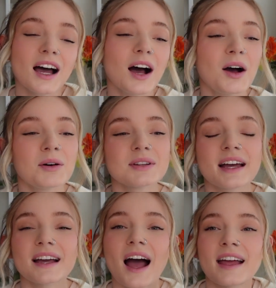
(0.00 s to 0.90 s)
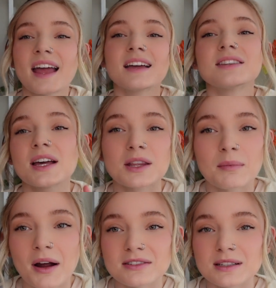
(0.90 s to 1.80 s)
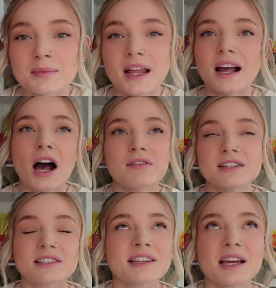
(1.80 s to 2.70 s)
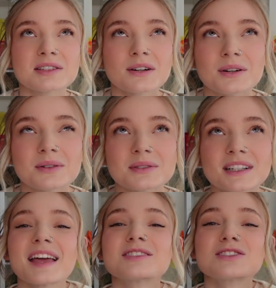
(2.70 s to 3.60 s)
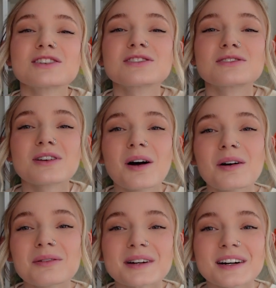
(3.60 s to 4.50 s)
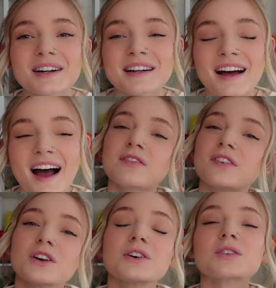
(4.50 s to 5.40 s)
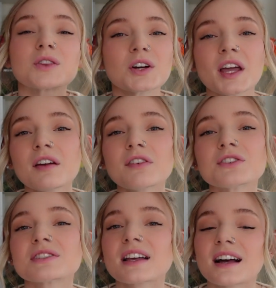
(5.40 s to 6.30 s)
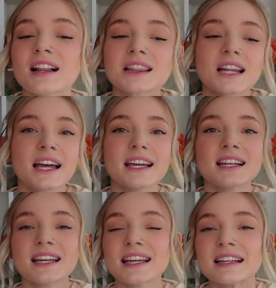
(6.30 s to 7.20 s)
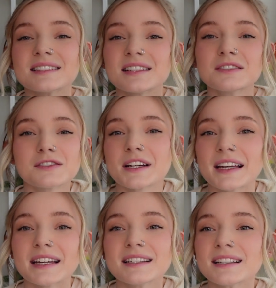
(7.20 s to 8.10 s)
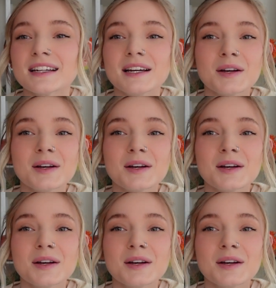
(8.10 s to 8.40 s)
oh, like I hate the other person, but like obviously they don't. It's just so good. If you're looking for just like a light, easy read,